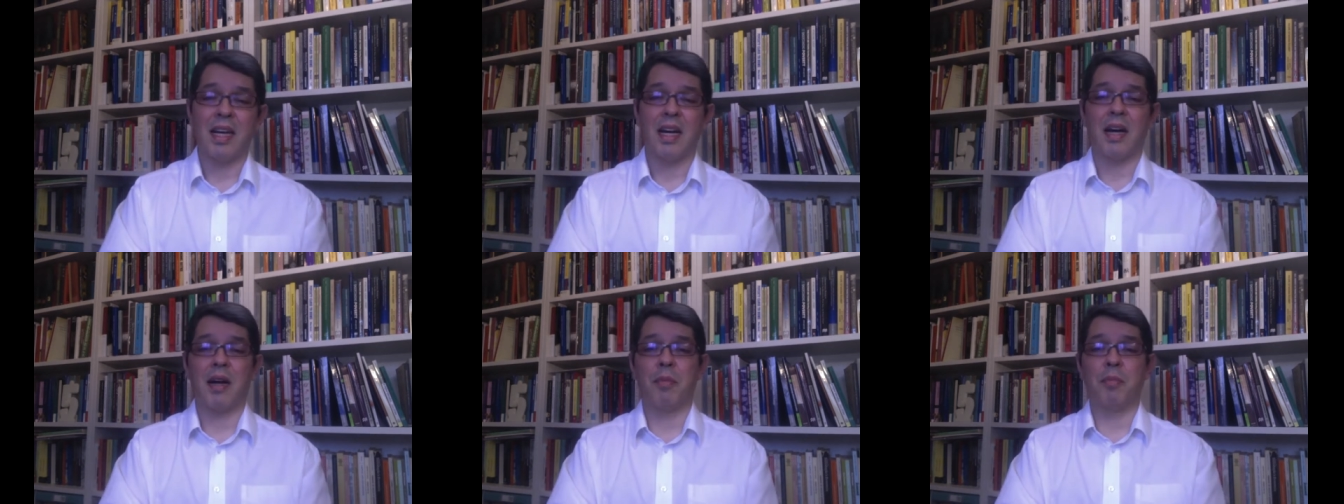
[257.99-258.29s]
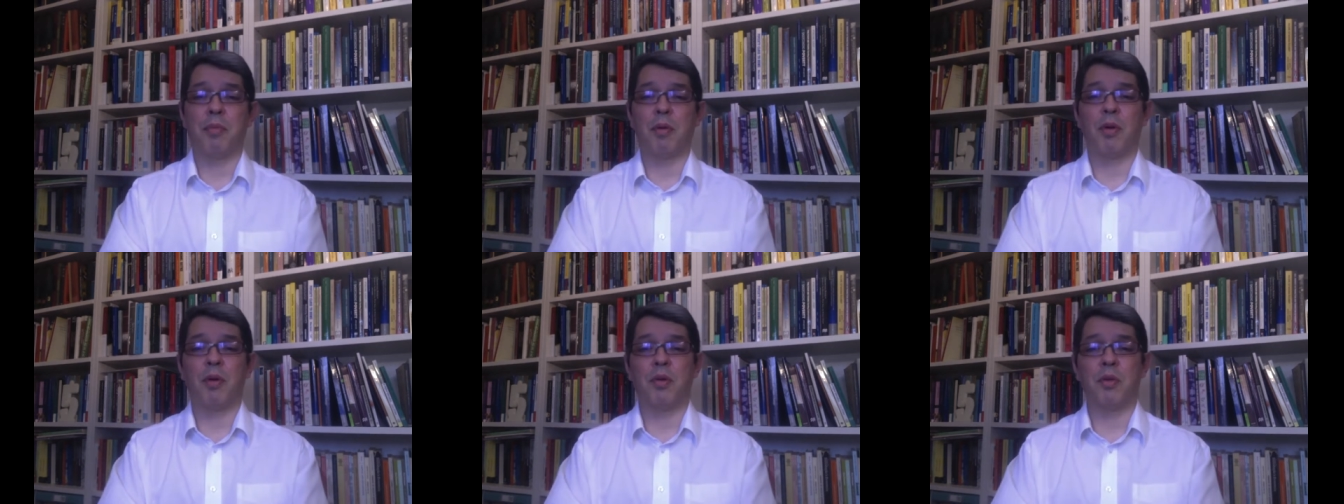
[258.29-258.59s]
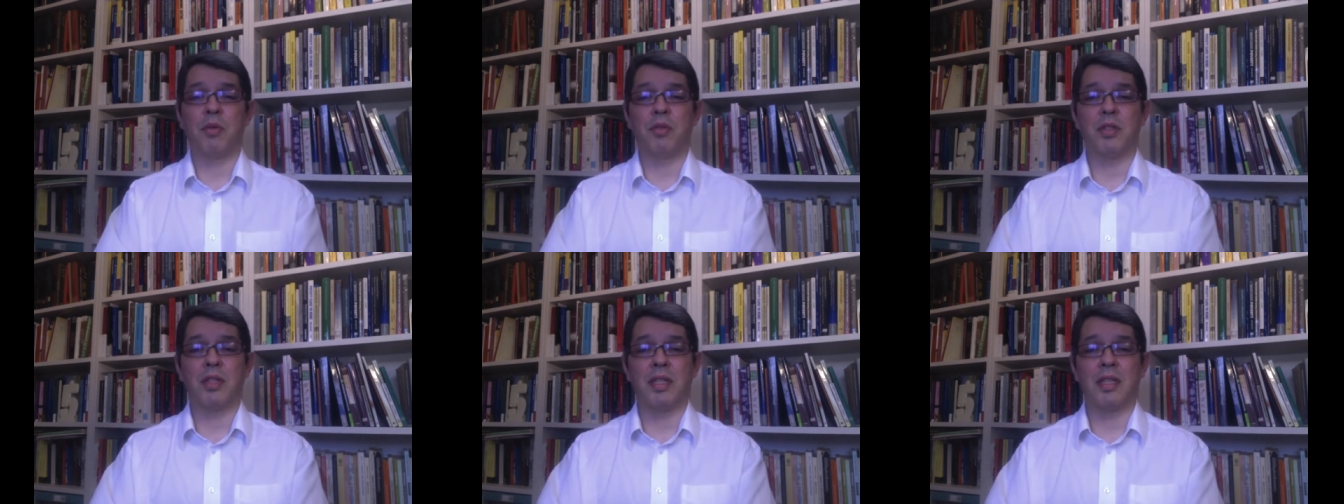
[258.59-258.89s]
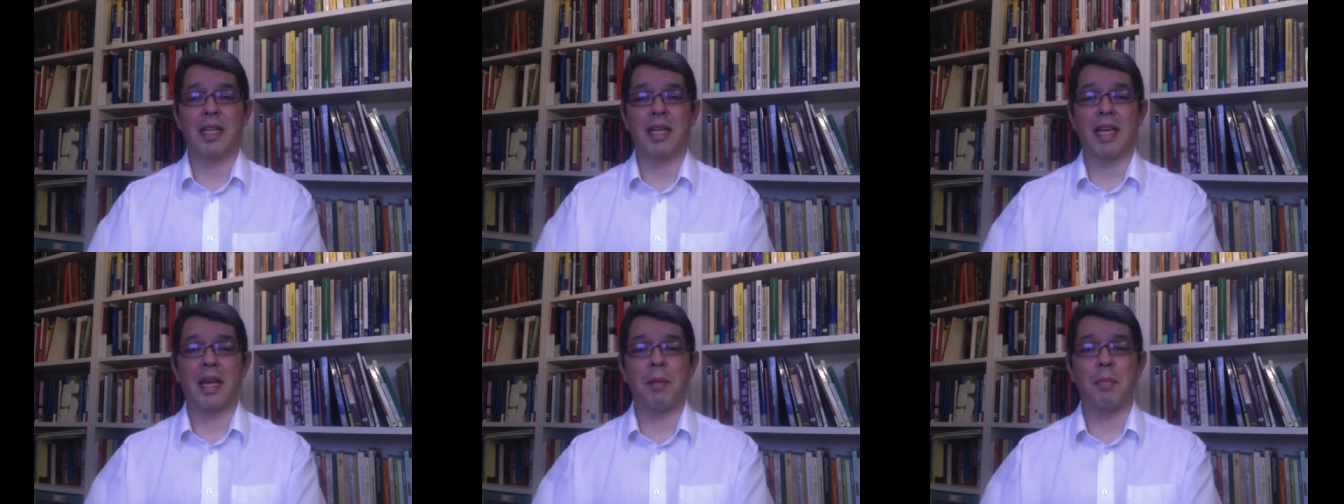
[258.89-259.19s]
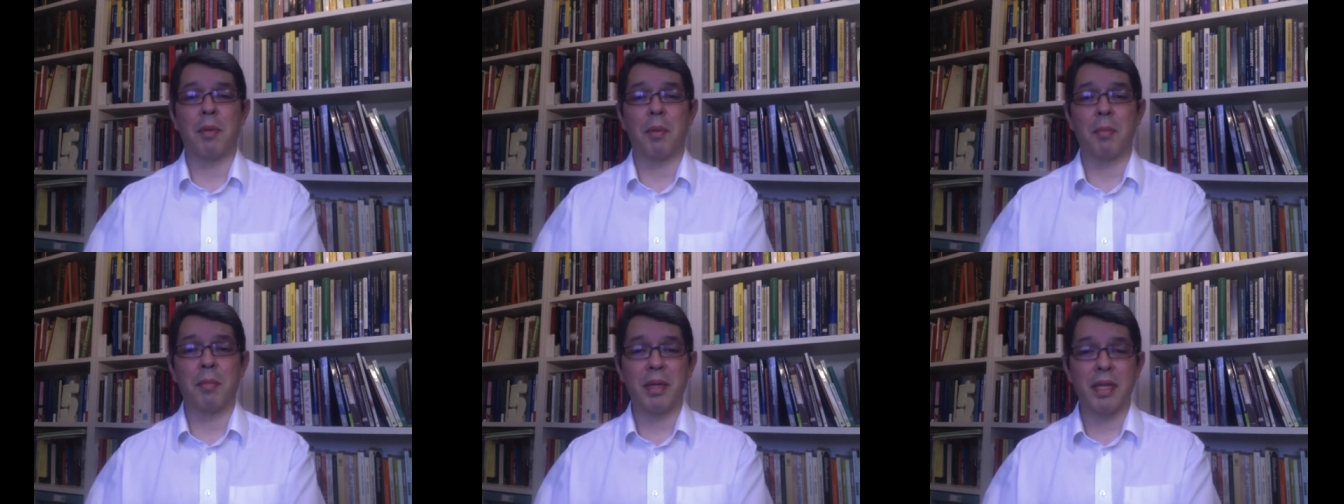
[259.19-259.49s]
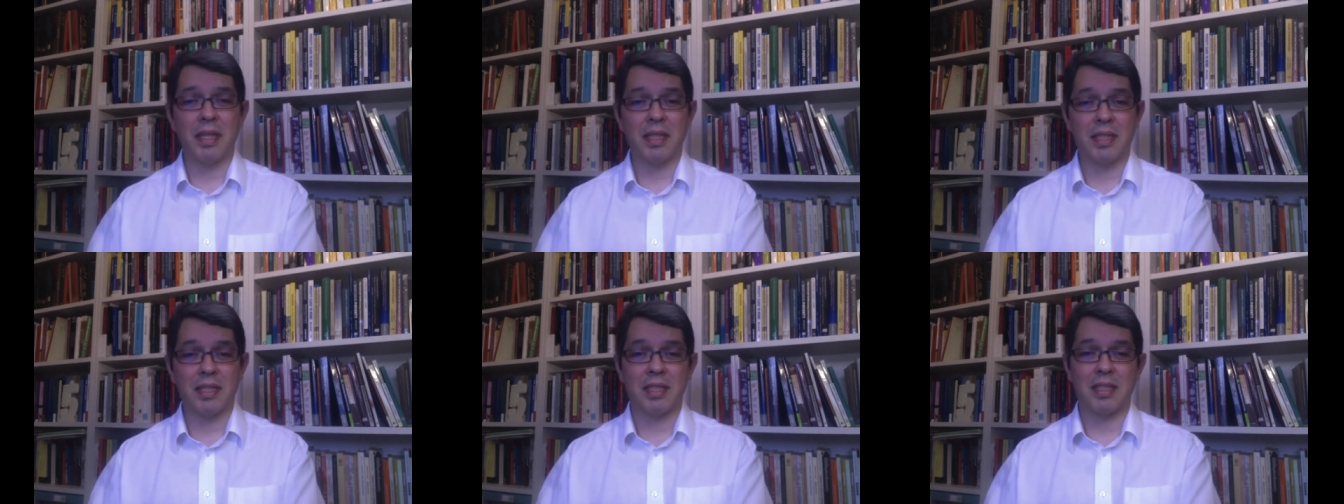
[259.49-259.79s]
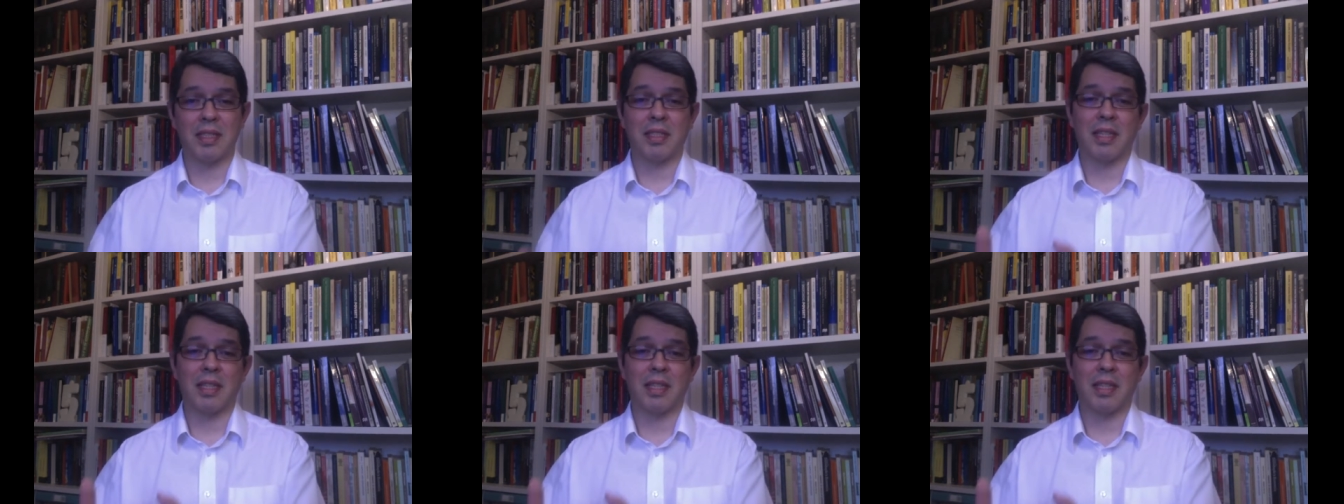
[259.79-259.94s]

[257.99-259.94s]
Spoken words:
approach and the capabilities.